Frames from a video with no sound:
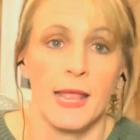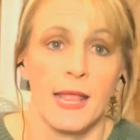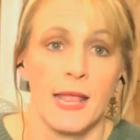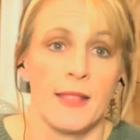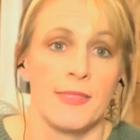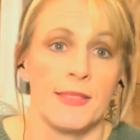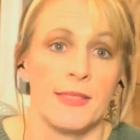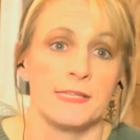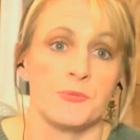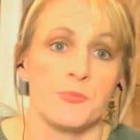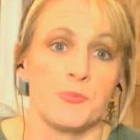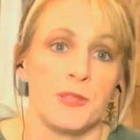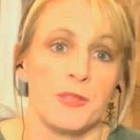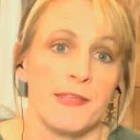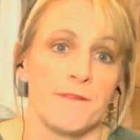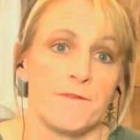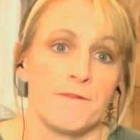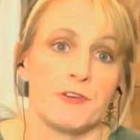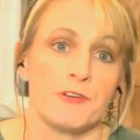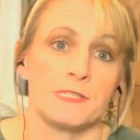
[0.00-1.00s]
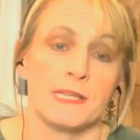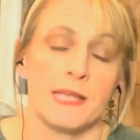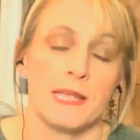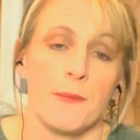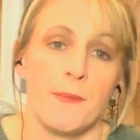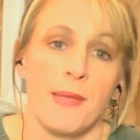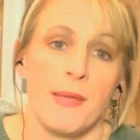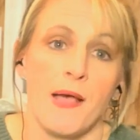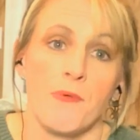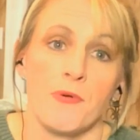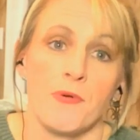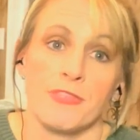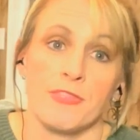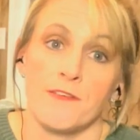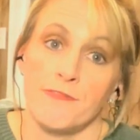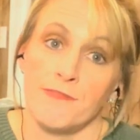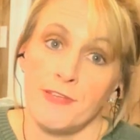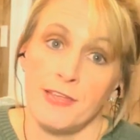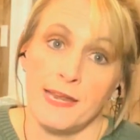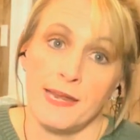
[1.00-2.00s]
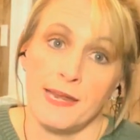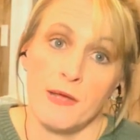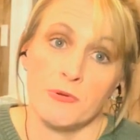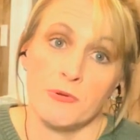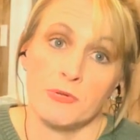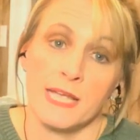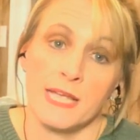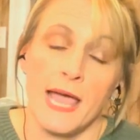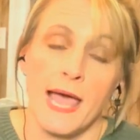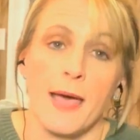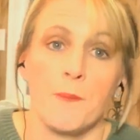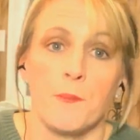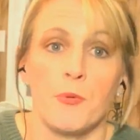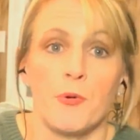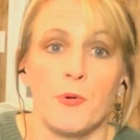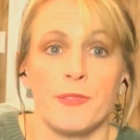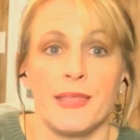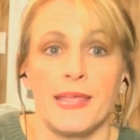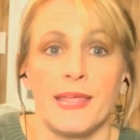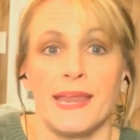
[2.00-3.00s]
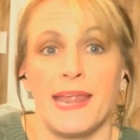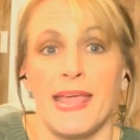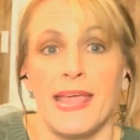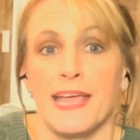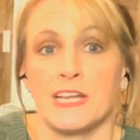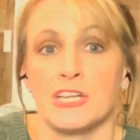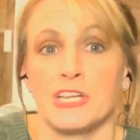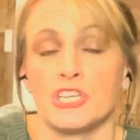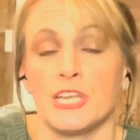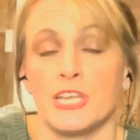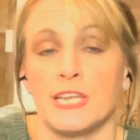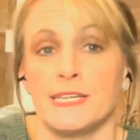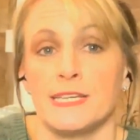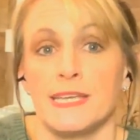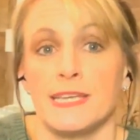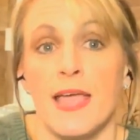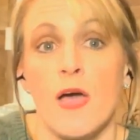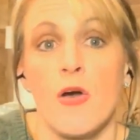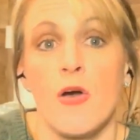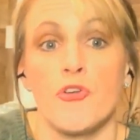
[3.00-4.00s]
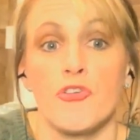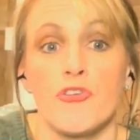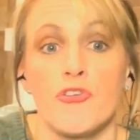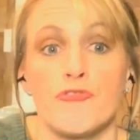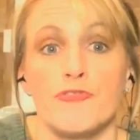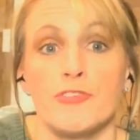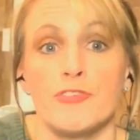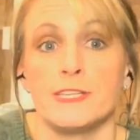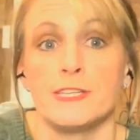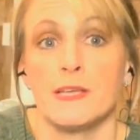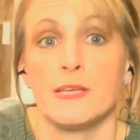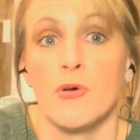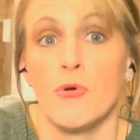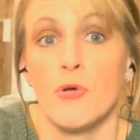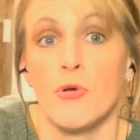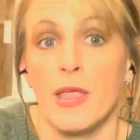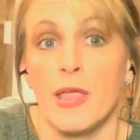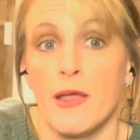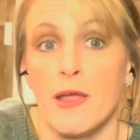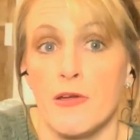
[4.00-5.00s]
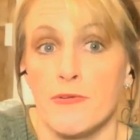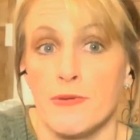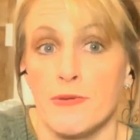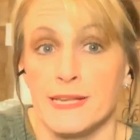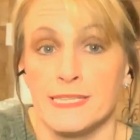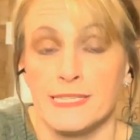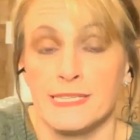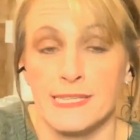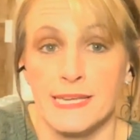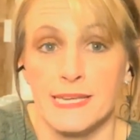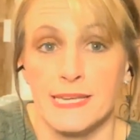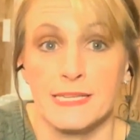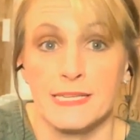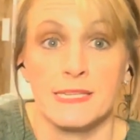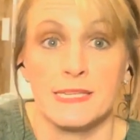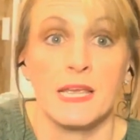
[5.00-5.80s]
that's when they first come out with the phenotype where they can actually tell your physical characteristics